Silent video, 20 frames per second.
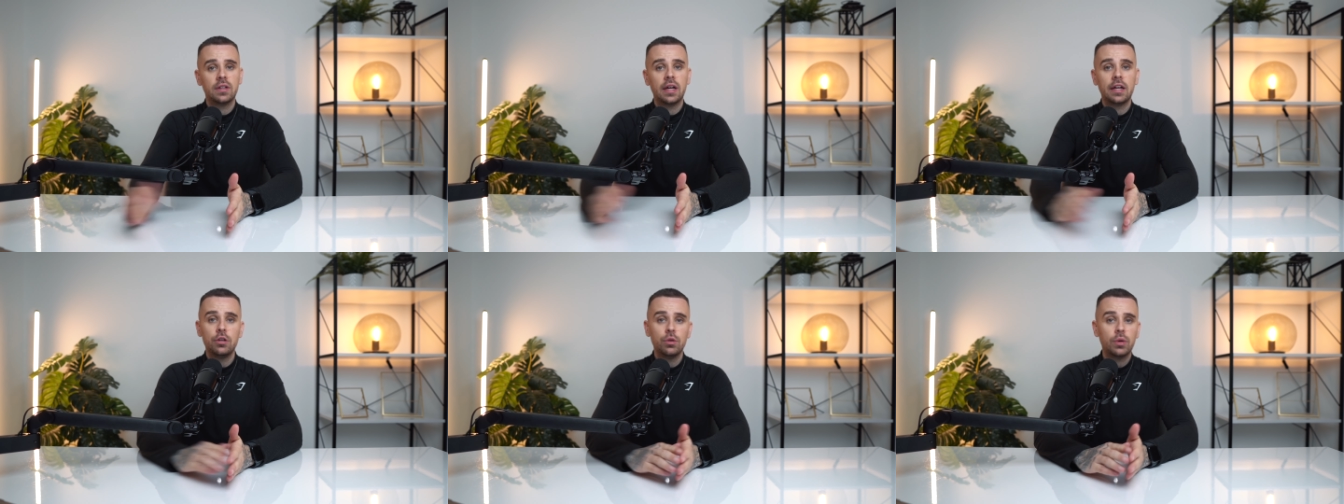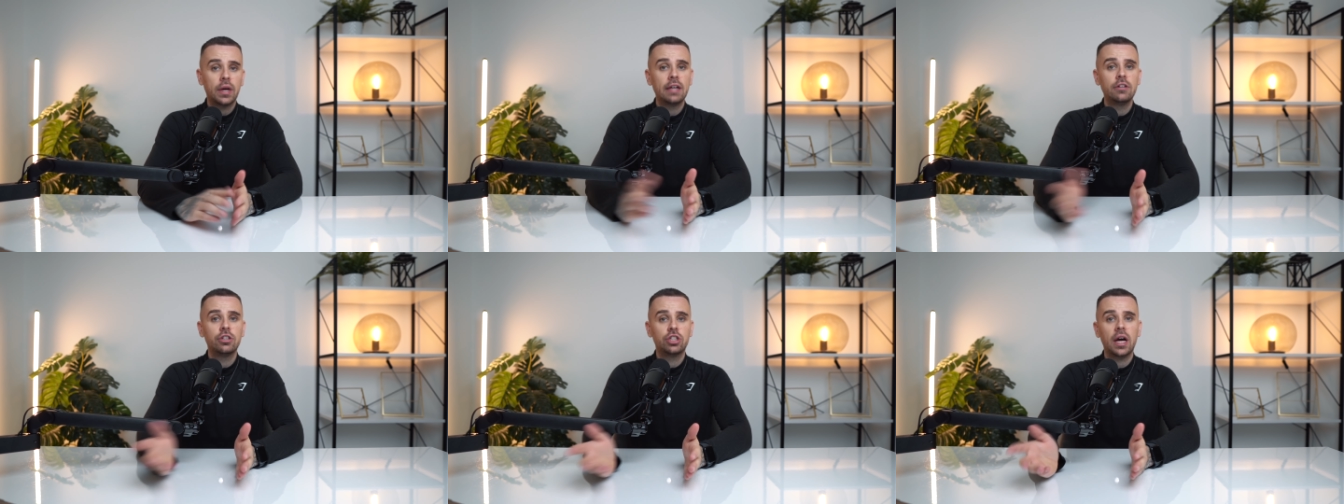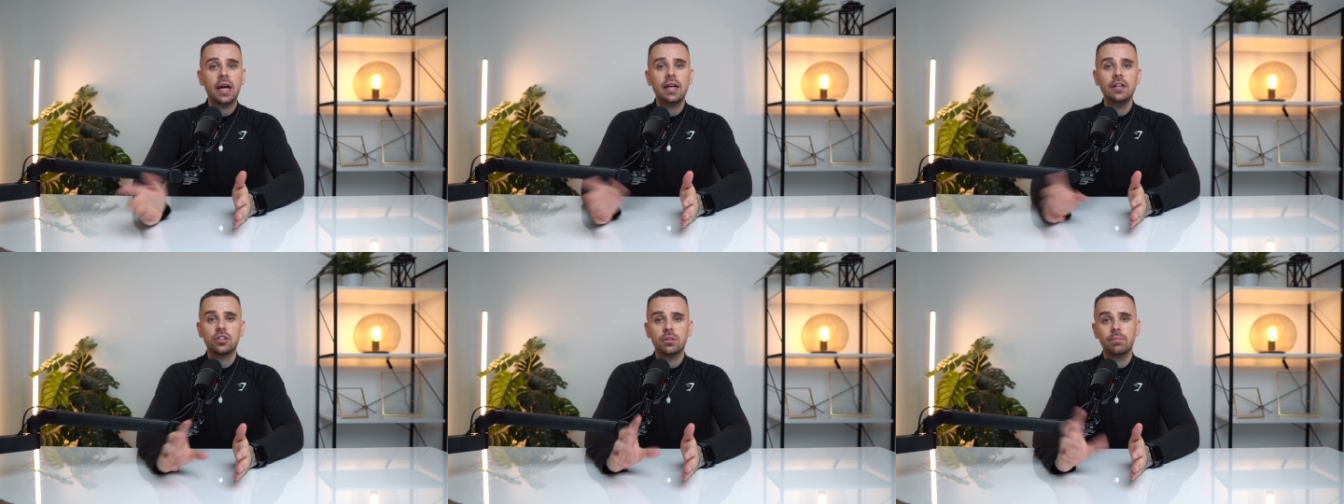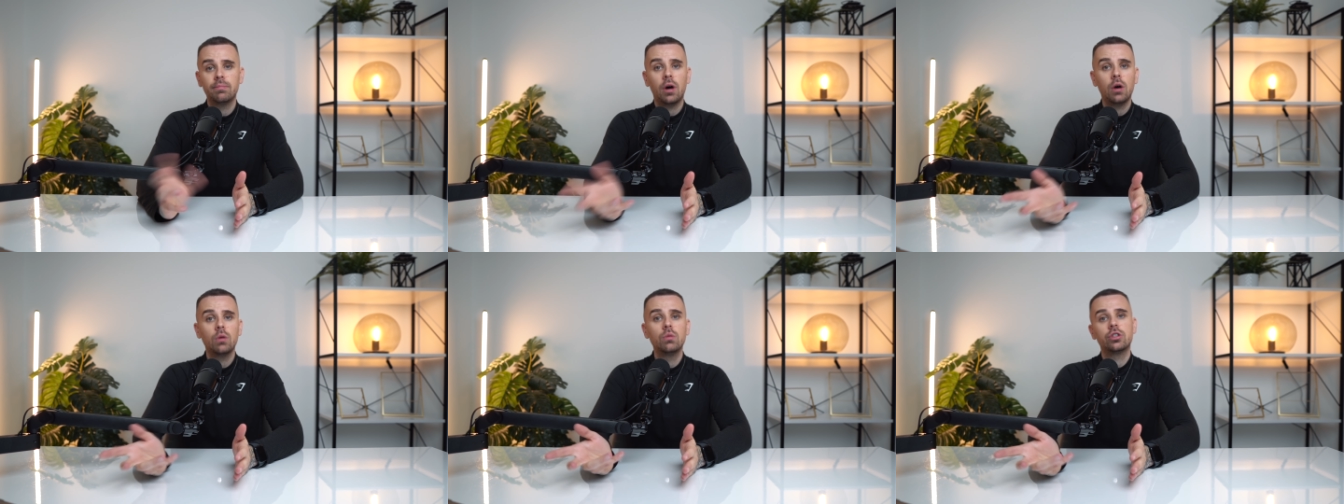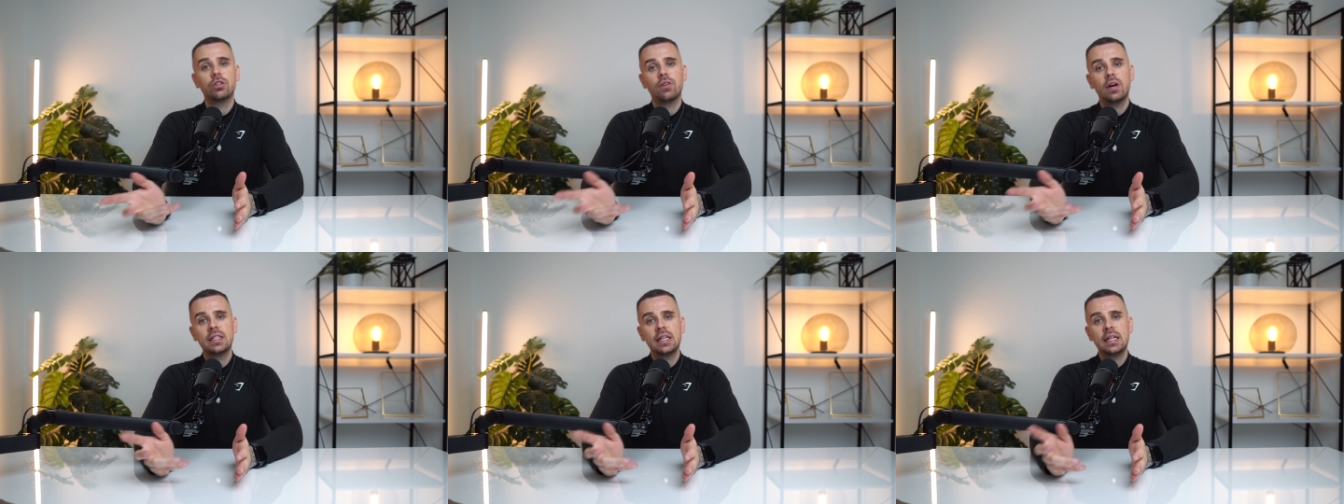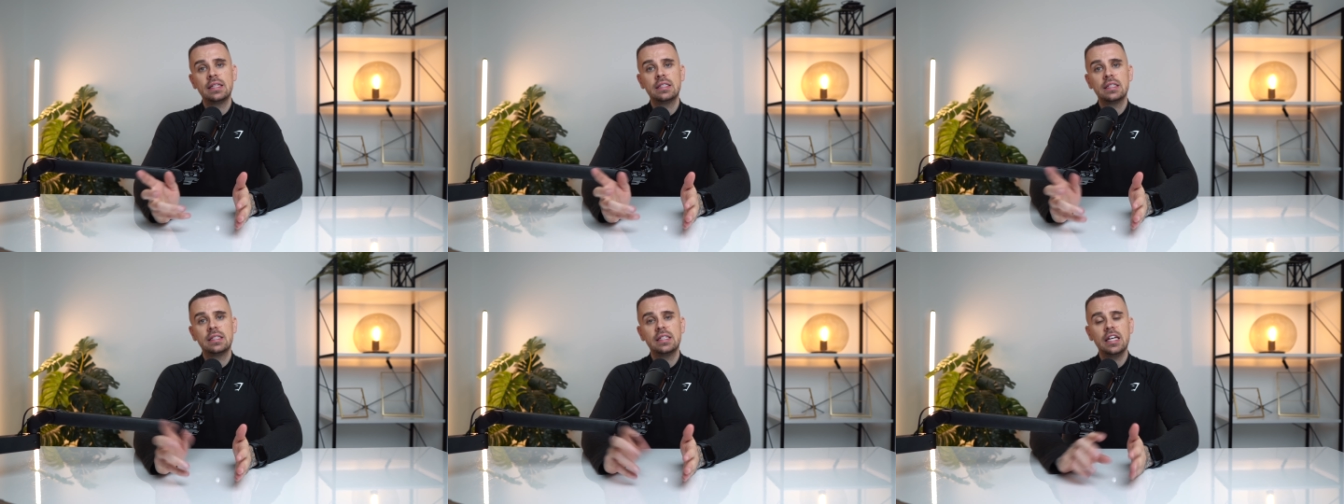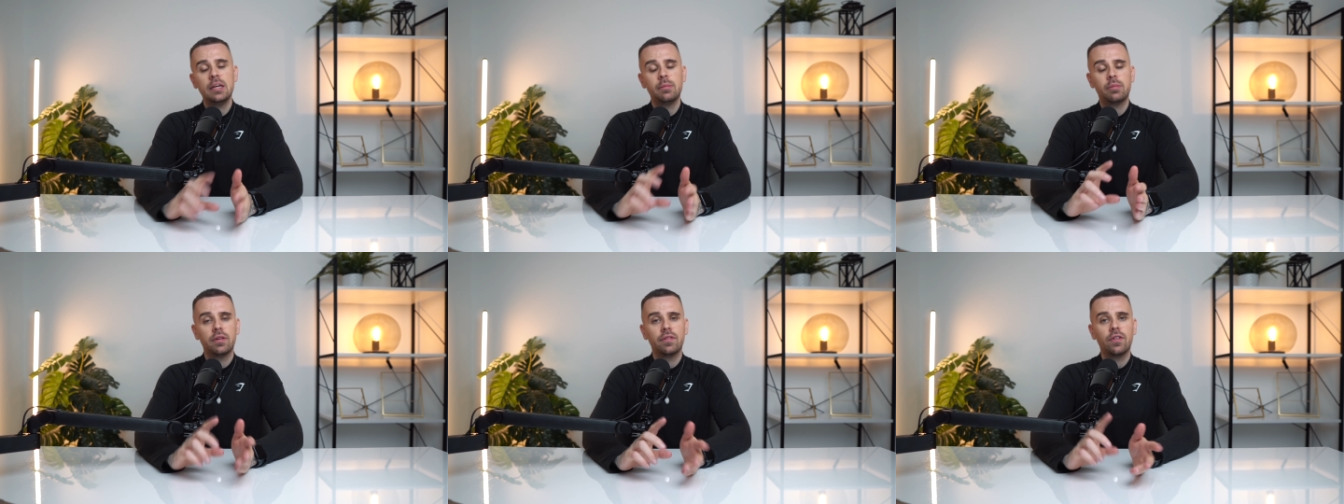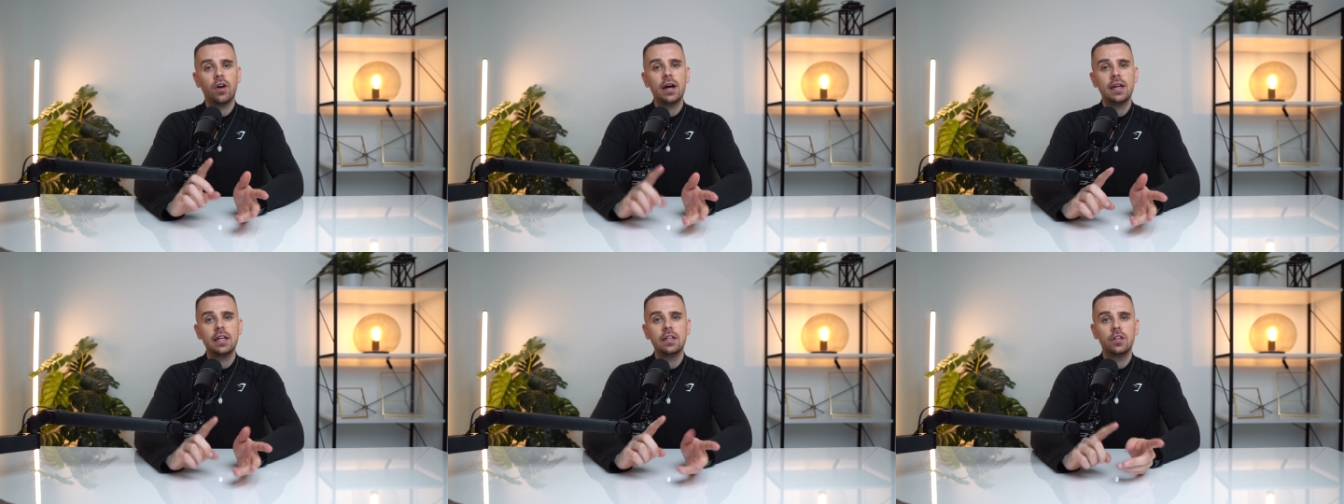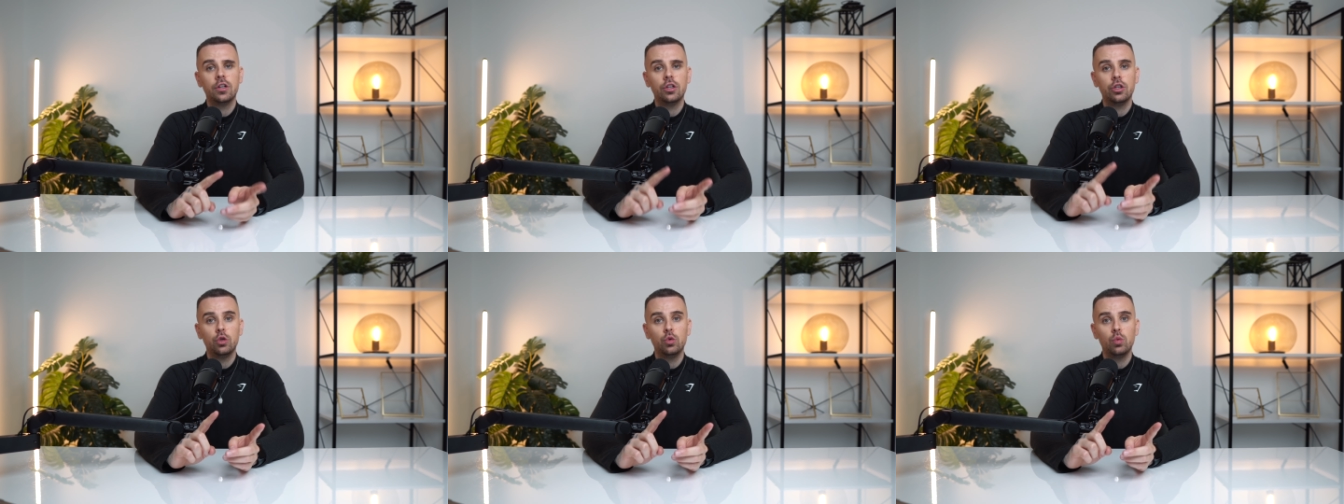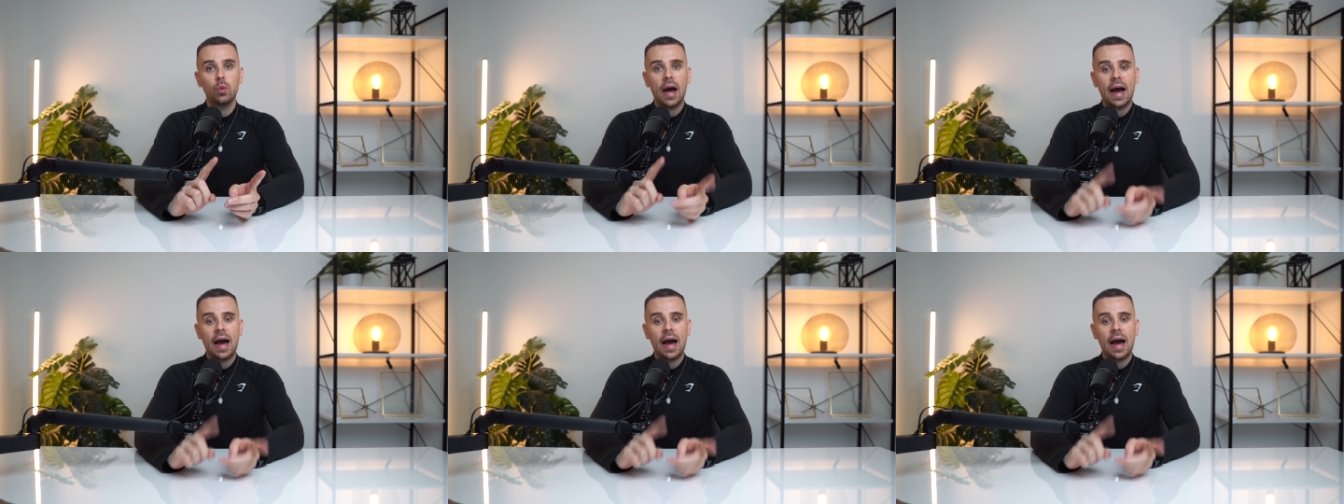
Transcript: And you can change and mold your identity provided that you